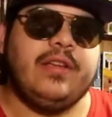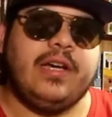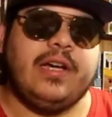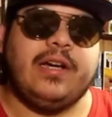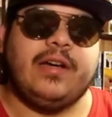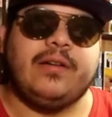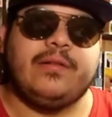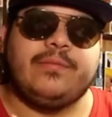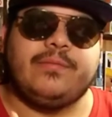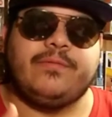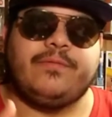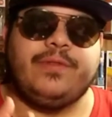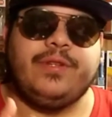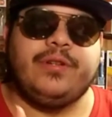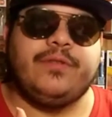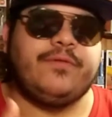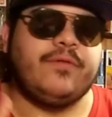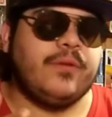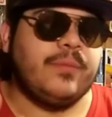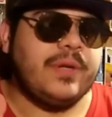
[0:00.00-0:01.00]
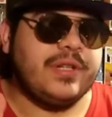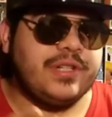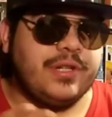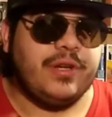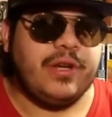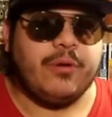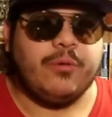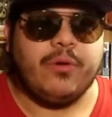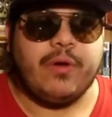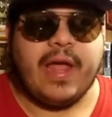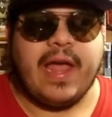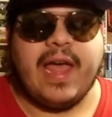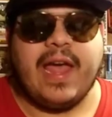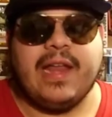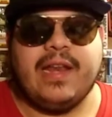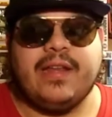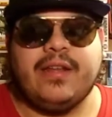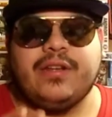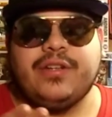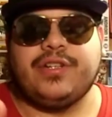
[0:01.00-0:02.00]
uh, uniform that she
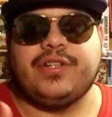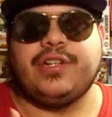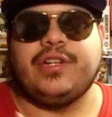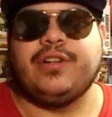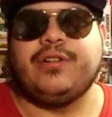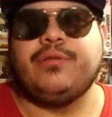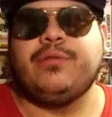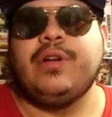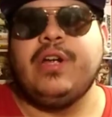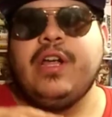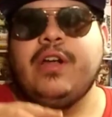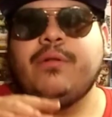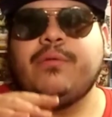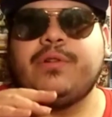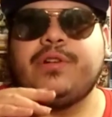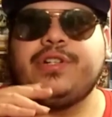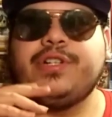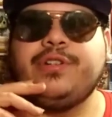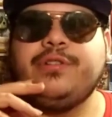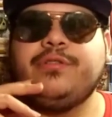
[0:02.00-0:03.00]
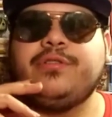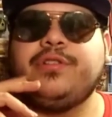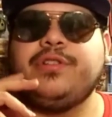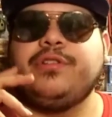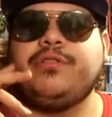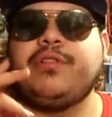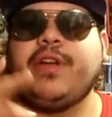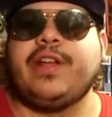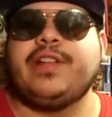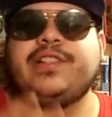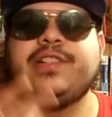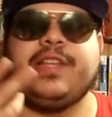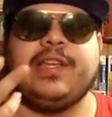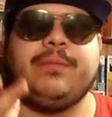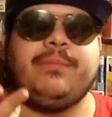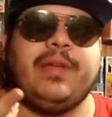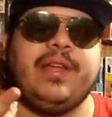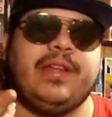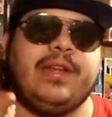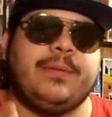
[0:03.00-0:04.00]
had in the show where she was the Great
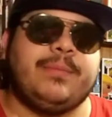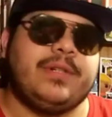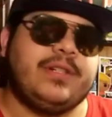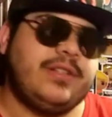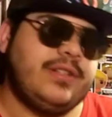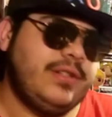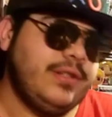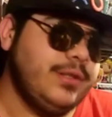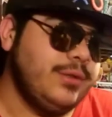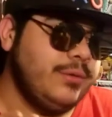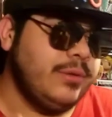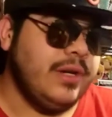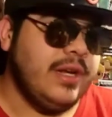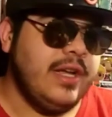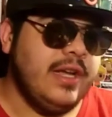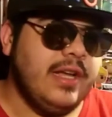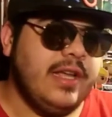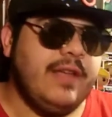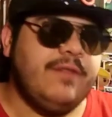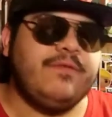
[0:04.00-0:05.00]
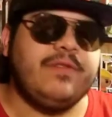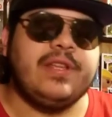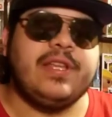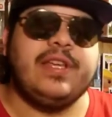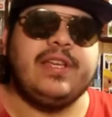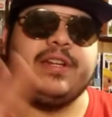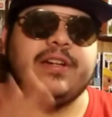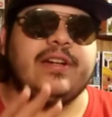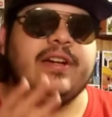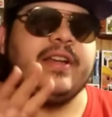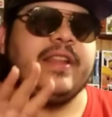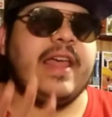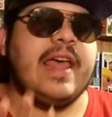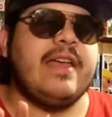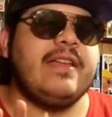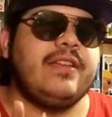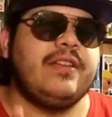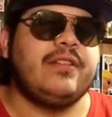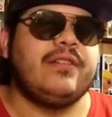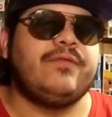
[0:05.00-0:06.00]
Saiyaman number two. If we can get her in
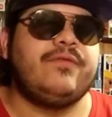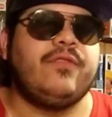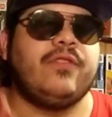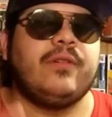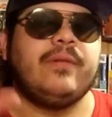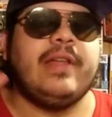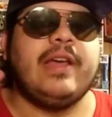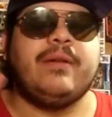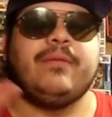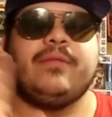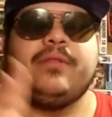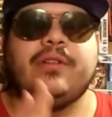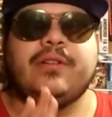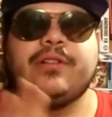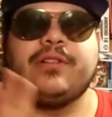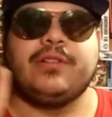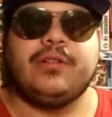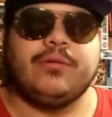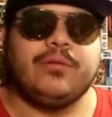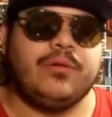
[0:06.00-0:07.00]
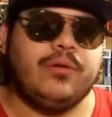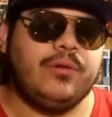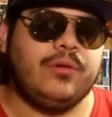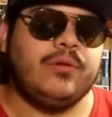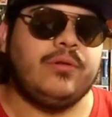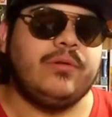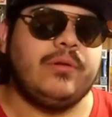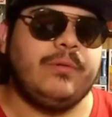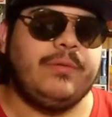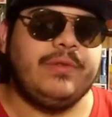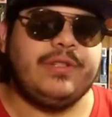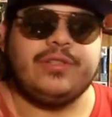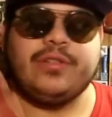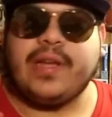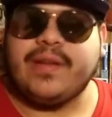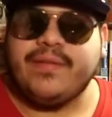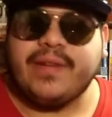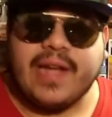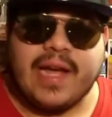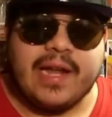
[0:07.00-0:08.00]
that uniform, that would look so cool. We still
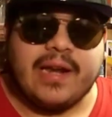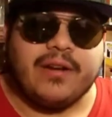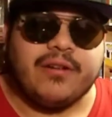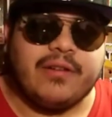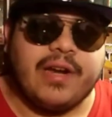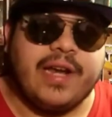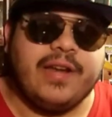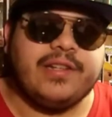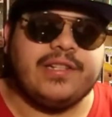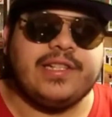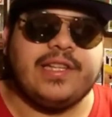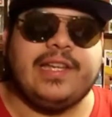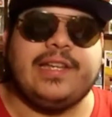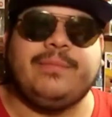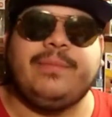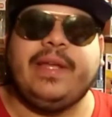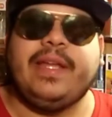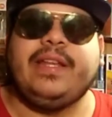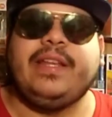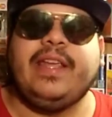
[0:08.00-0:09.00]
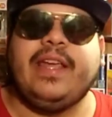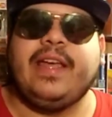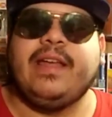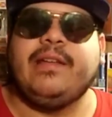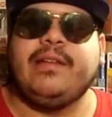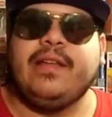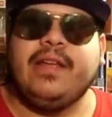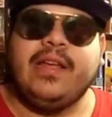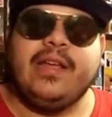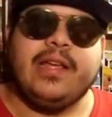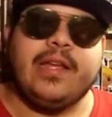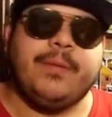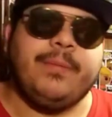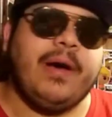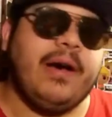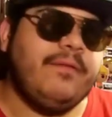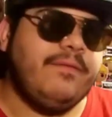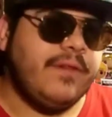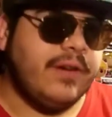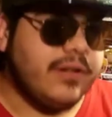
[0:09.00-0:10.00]
haven't got a Great Saiyaman yet. Come
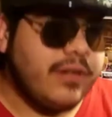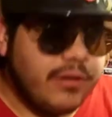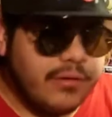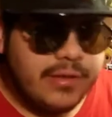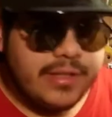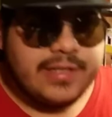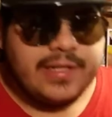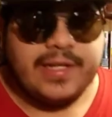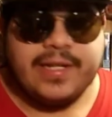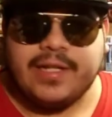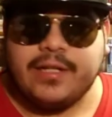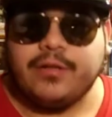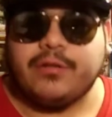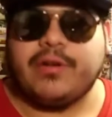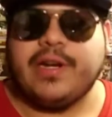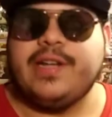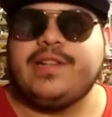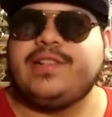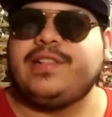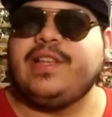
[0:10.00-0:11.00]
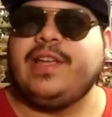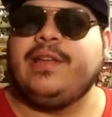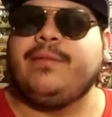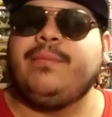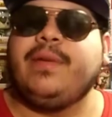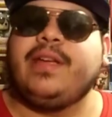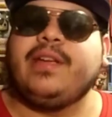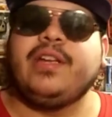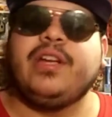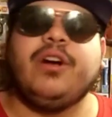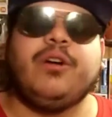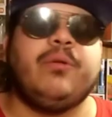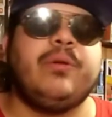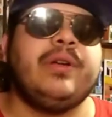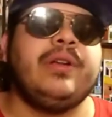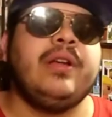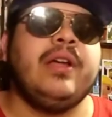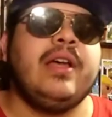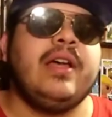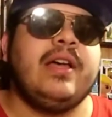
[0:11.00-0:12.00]
on, Funko, let's get a Great Saiyaman
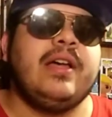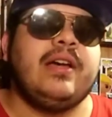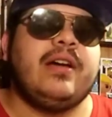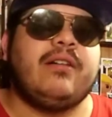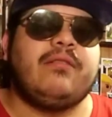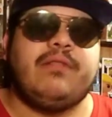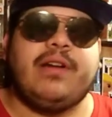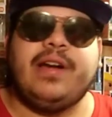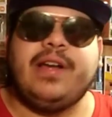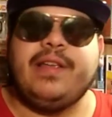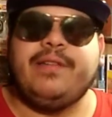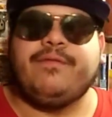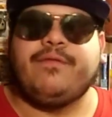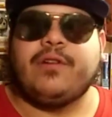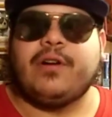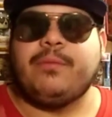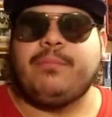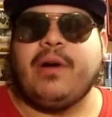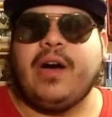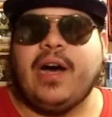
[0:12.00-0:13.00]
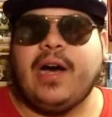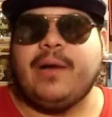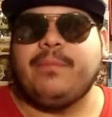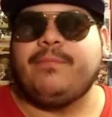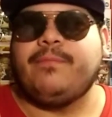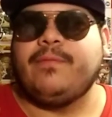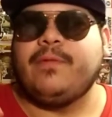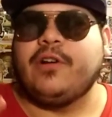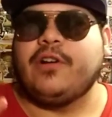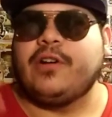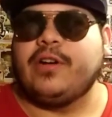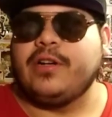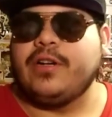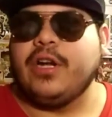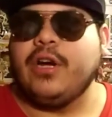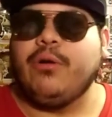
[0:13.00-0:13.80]
going already uh, for a pop or a